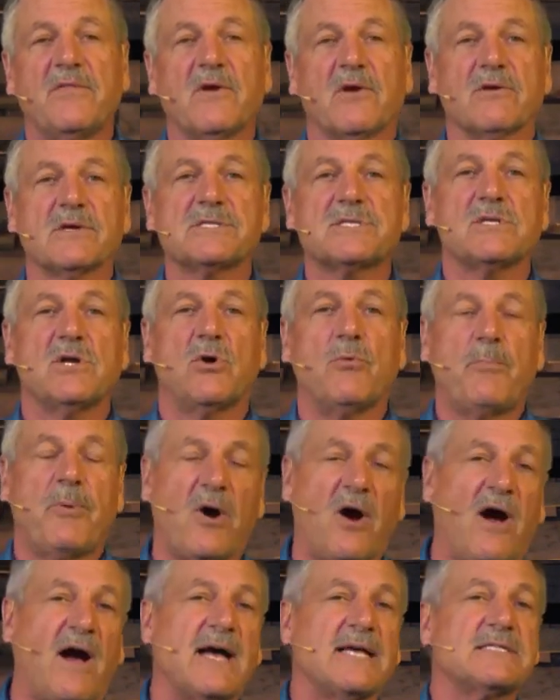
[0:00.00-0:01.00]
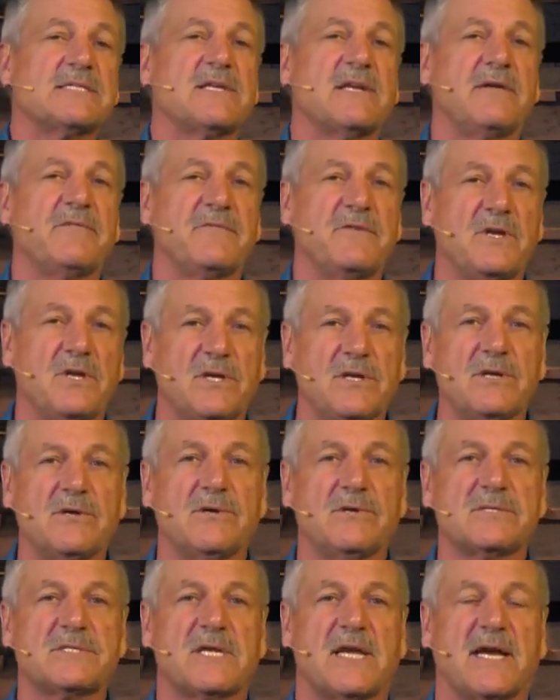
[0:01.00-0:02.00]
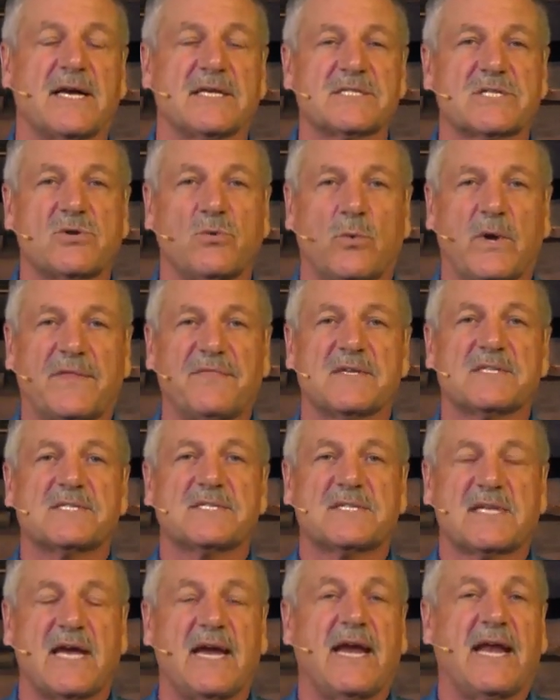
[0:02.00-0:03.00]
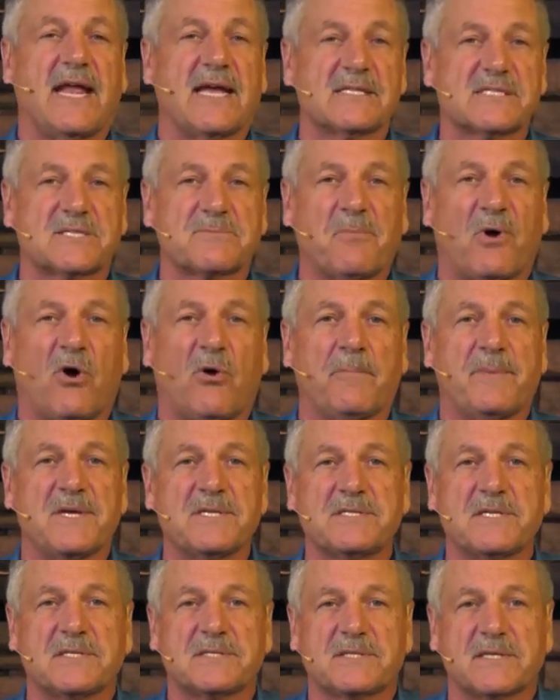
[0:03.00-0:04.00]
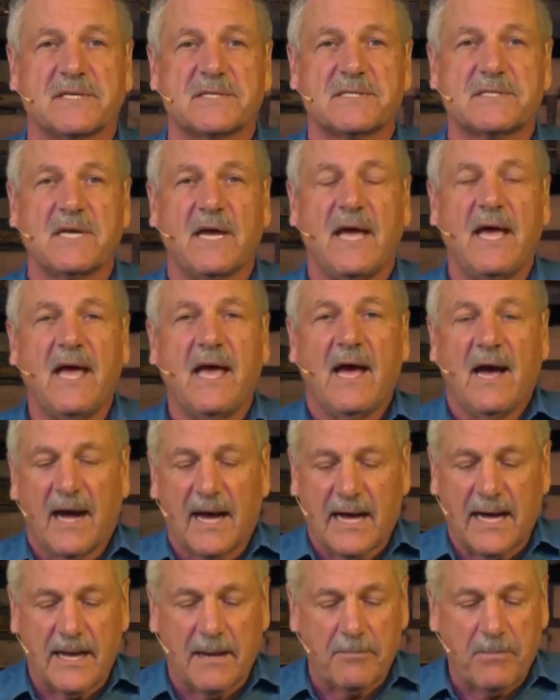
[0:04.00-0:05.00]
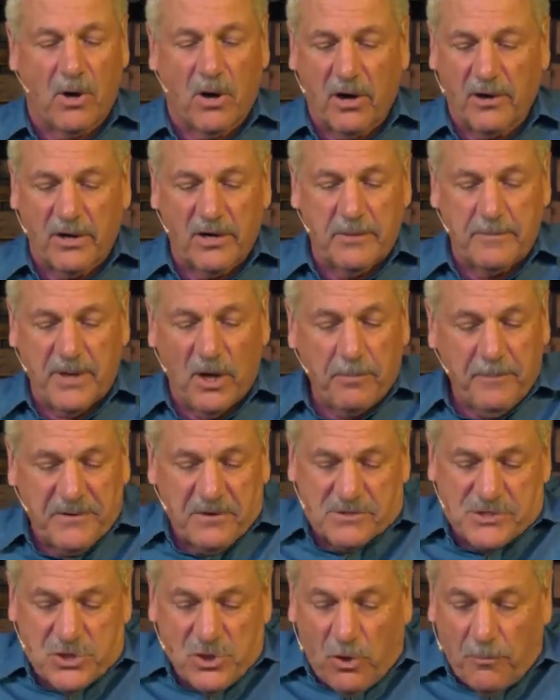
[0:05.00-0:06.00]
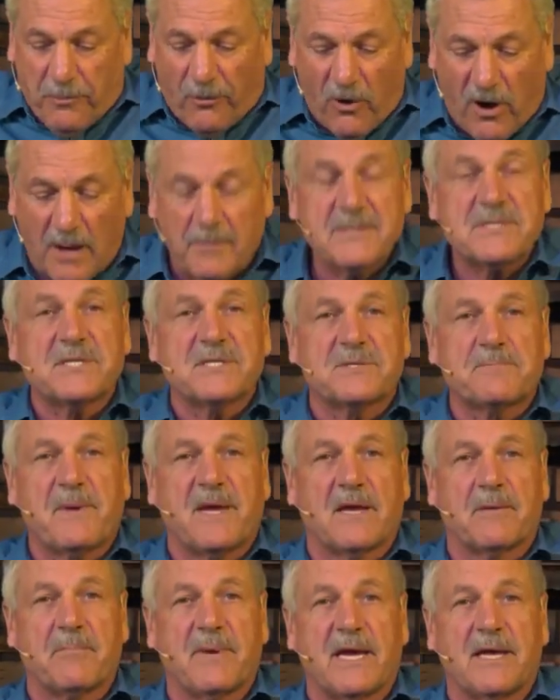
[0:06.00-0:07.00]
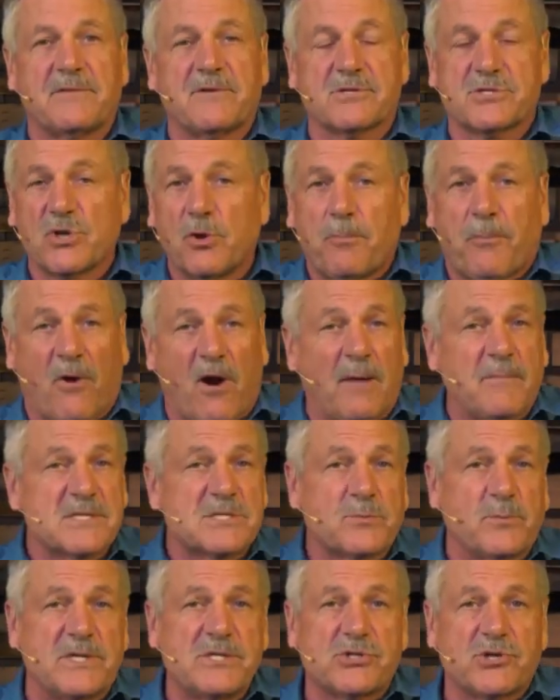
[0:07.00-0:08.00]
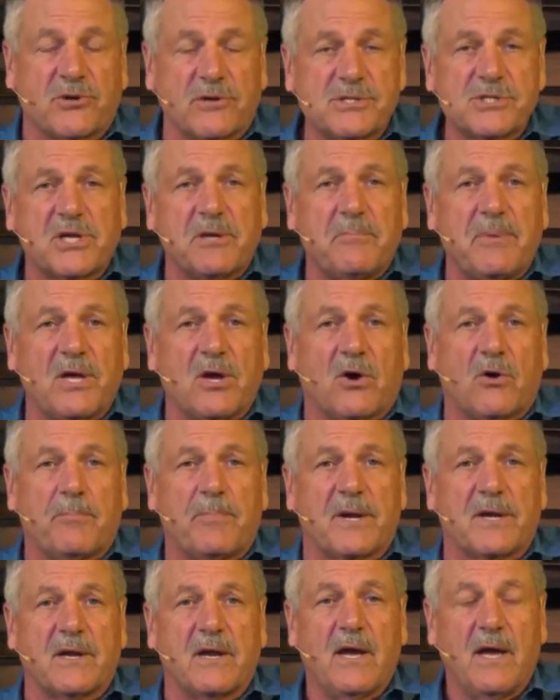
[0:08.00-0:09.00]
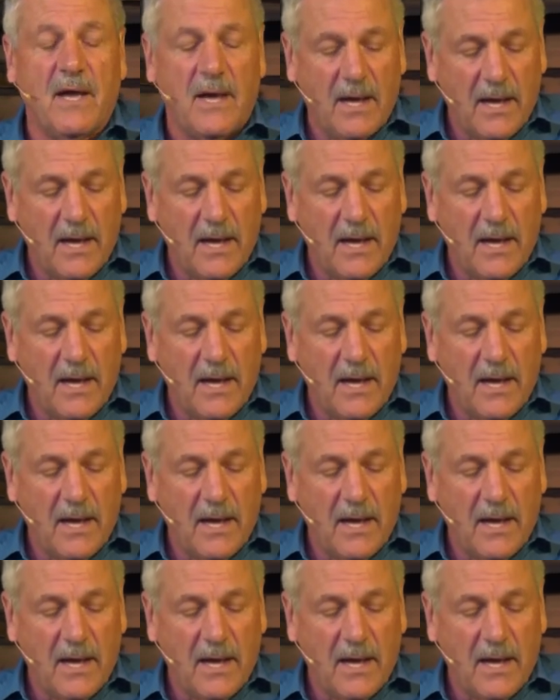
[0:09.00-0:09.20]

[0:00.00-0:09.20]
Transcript: There is no positive news as to when the state and small businesses um, are going to be open. There's no promises being made. There's no promise when church can be open.